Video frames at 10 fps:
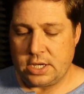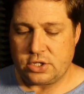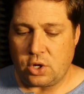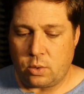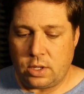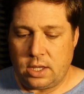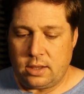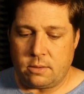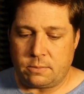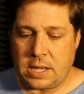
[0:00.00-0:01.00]
So
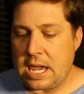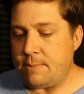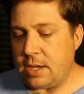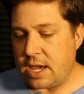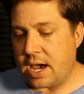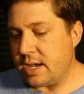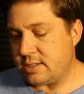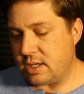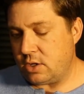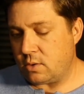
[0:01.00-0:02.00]
the
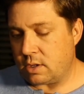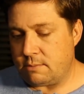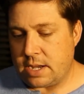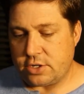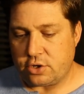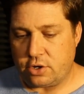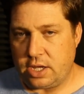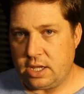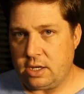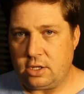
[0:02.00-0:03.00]
KPIs that you can measure
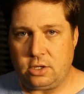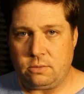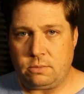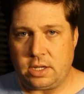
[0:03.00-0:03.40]
in